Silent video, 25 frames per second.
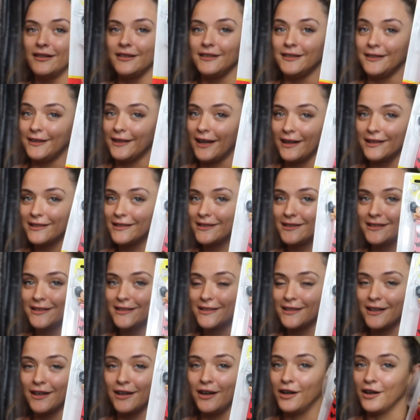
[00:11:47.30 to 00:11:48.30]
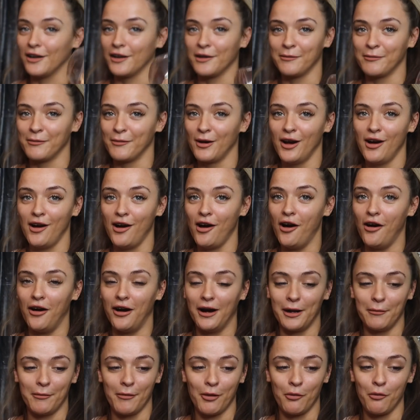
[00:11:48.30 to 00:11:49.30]
Yes, um,
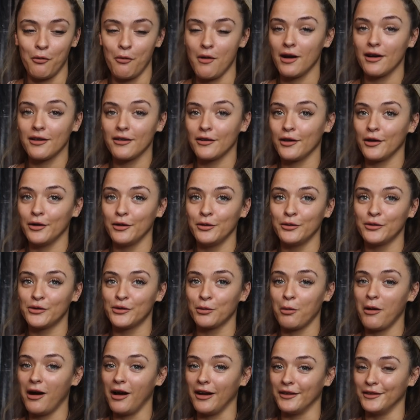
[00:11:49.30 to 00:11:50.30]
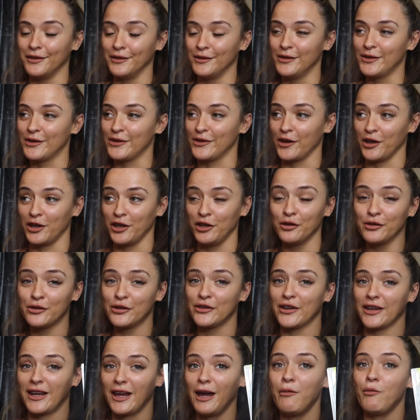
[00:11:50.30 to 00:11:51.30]
I'm one of those ones that used
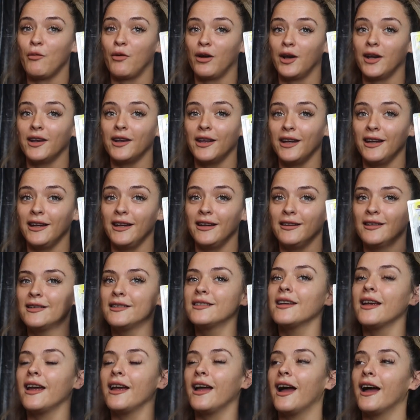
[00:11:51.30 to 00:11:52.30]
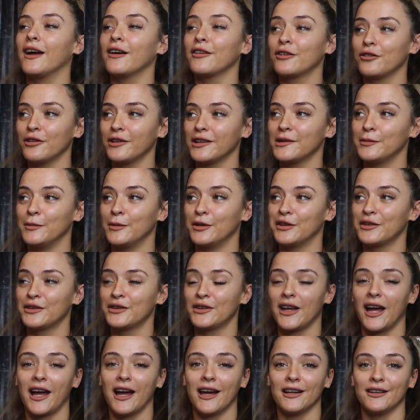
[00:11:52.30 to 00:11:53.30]
to get one of these at Christmas,
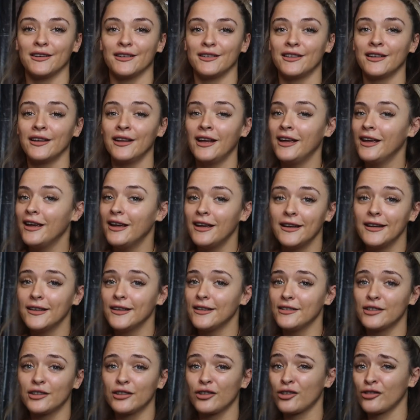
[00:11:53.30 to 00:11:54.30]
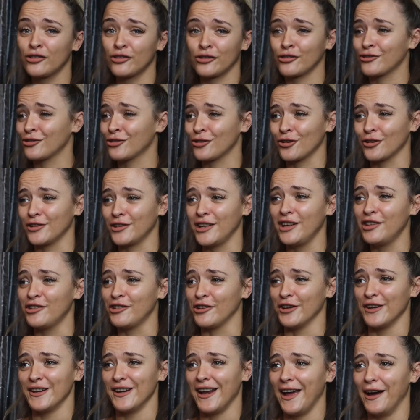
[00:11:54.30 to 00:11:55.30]
and it's just
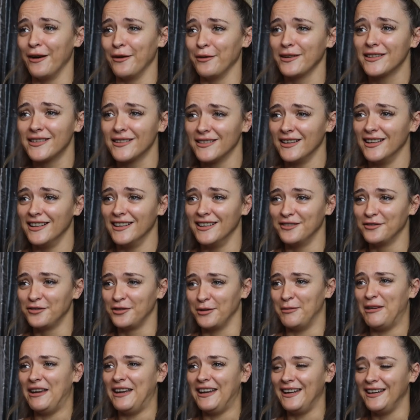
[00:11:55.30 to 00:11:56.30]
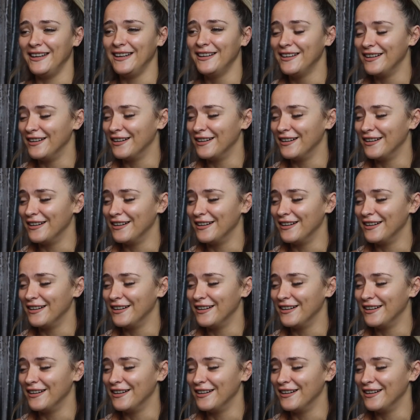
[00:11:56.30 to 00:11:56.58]
tradition now, isn't it, for me?